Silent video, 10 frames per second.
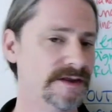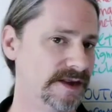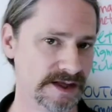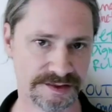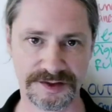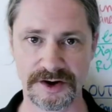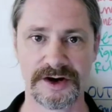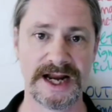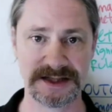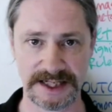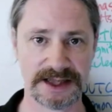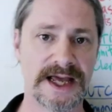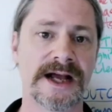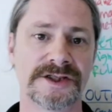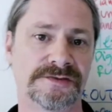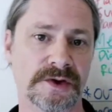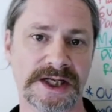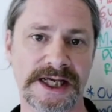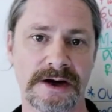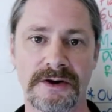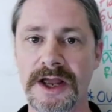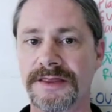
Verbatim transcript: the third and tenth house for Leo